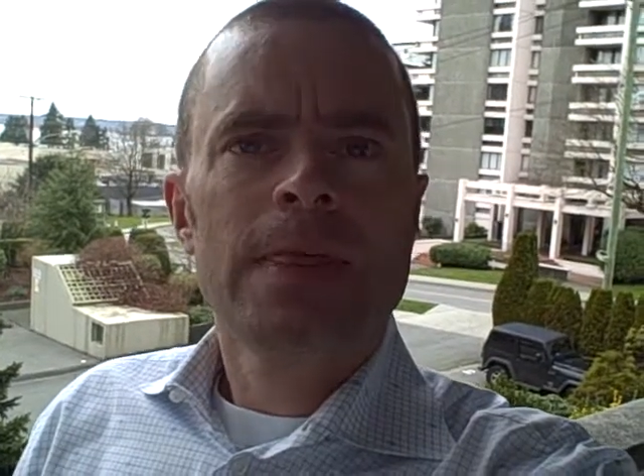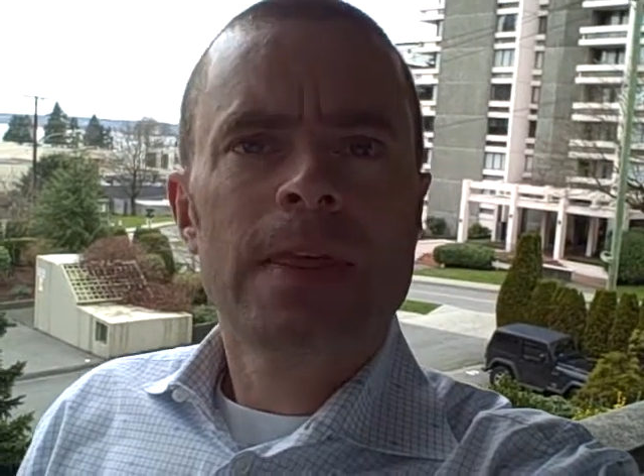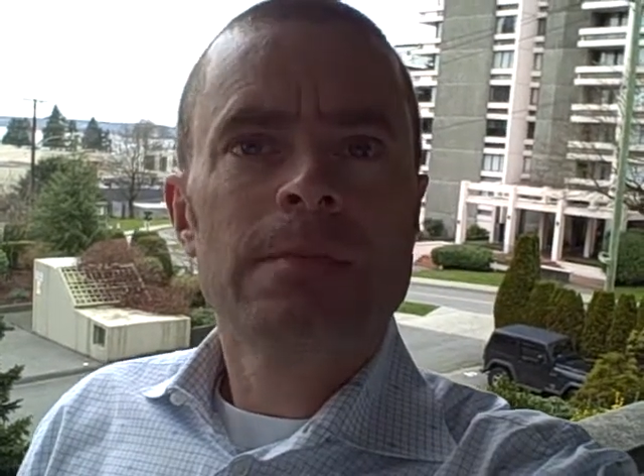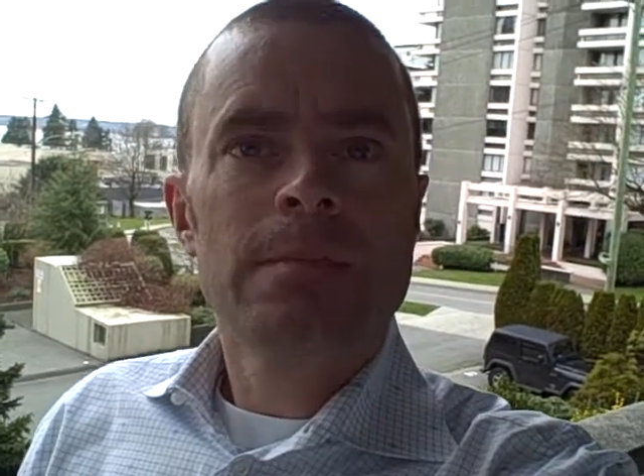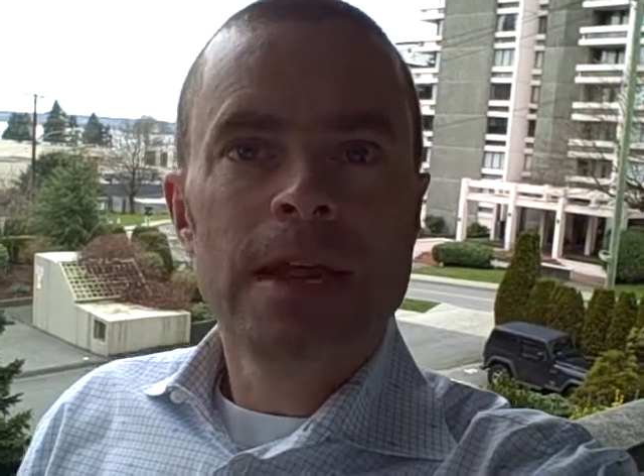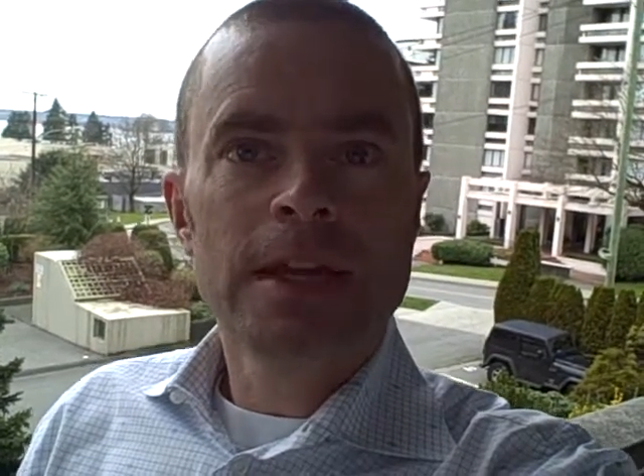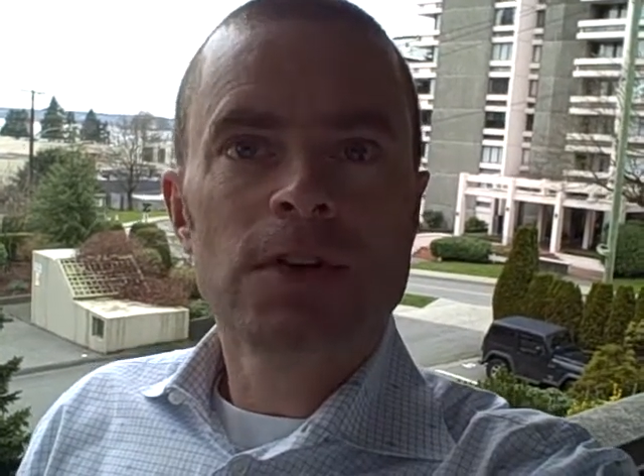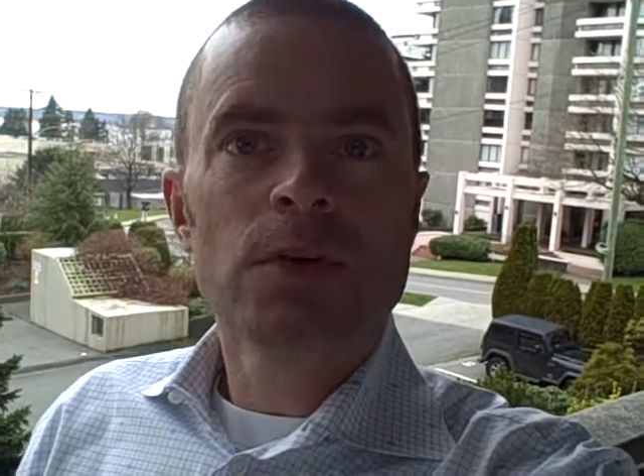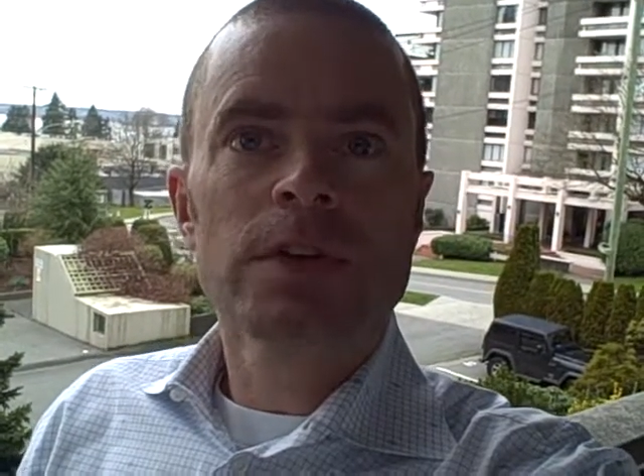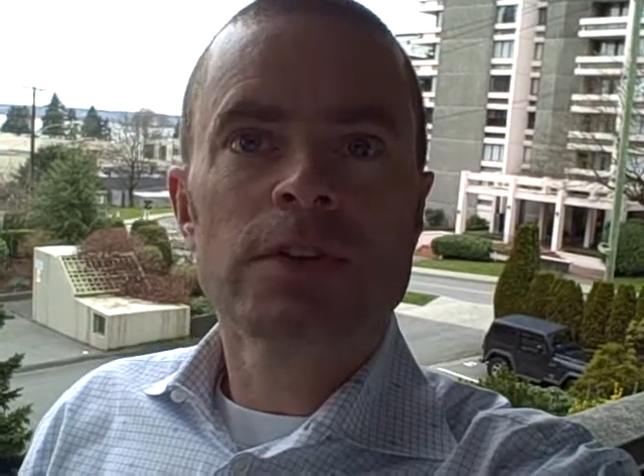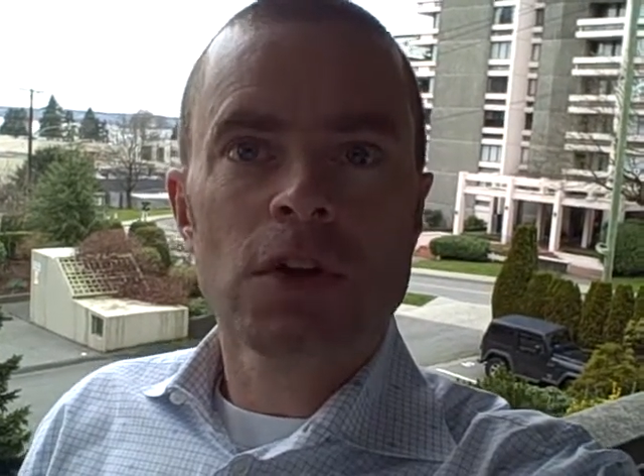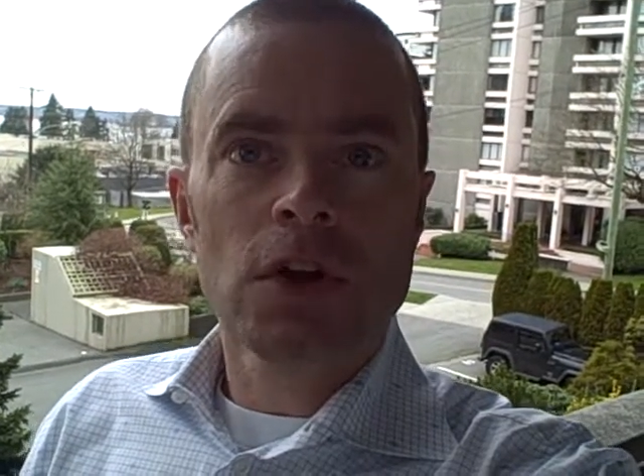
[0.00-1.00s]
then make
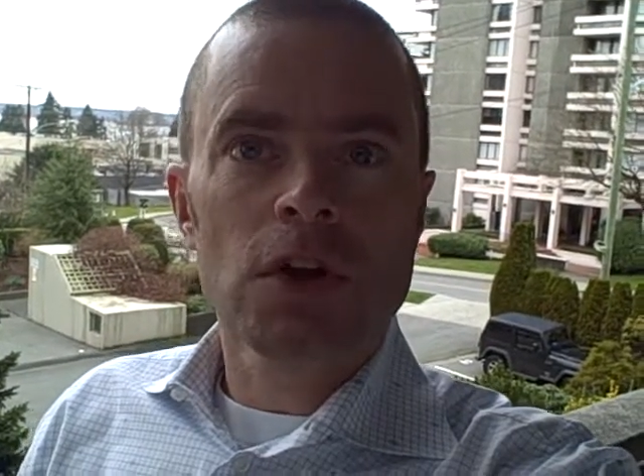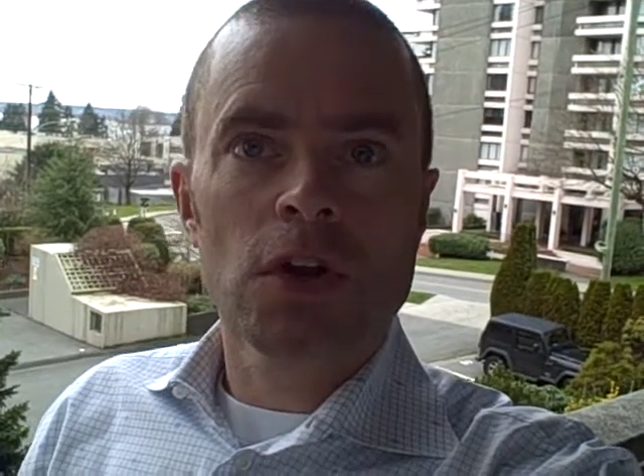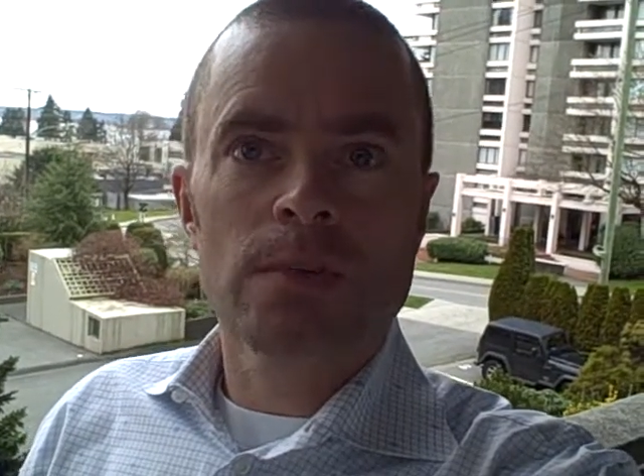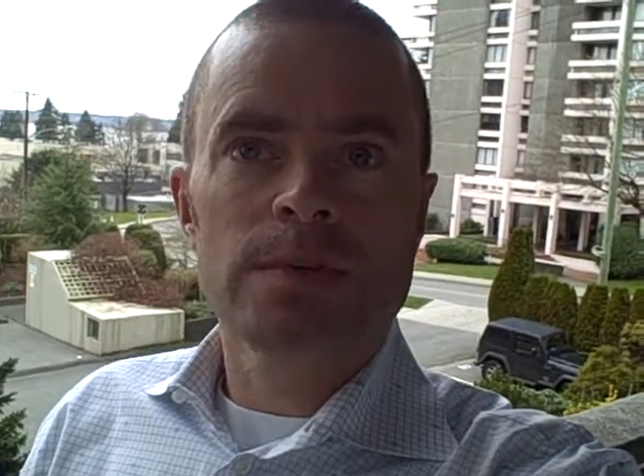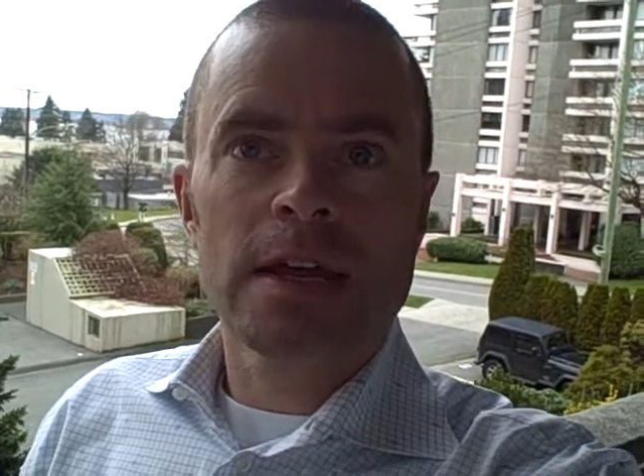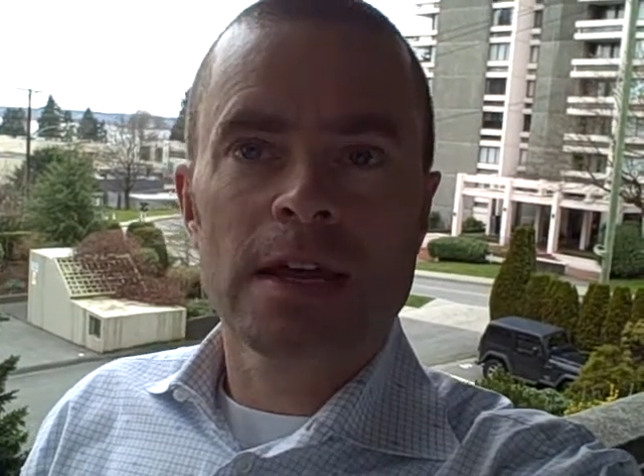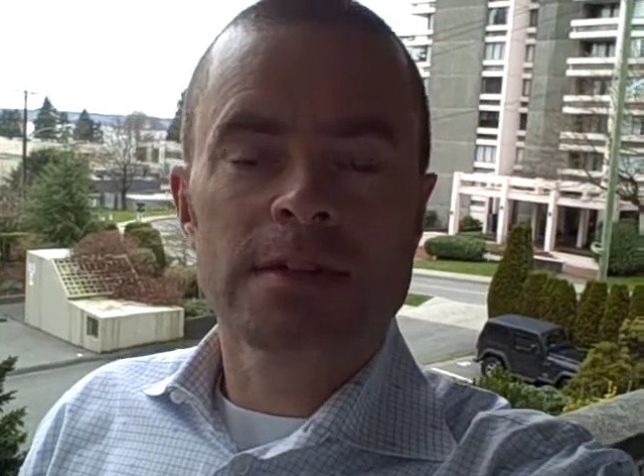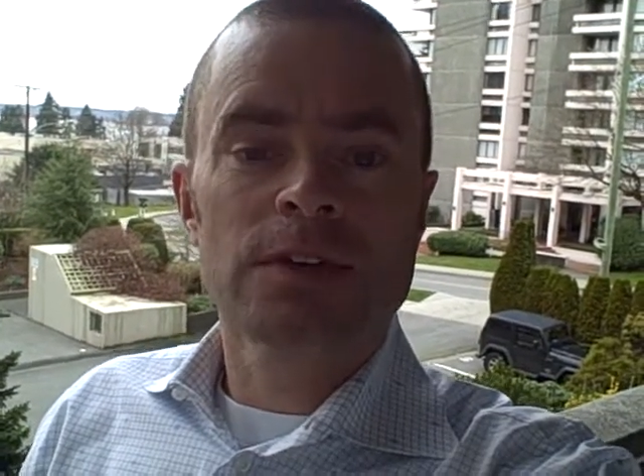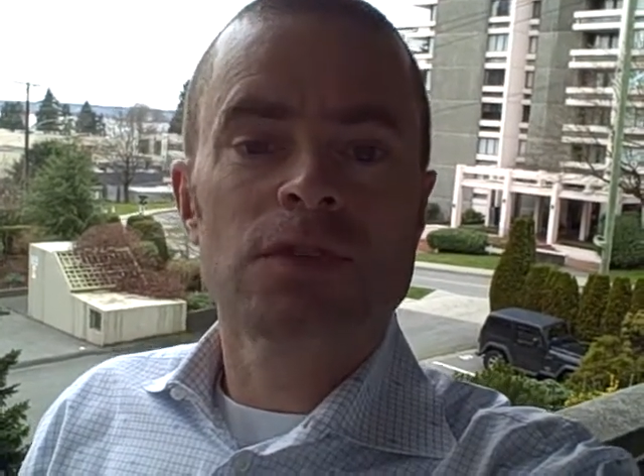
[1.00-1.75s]
your terms as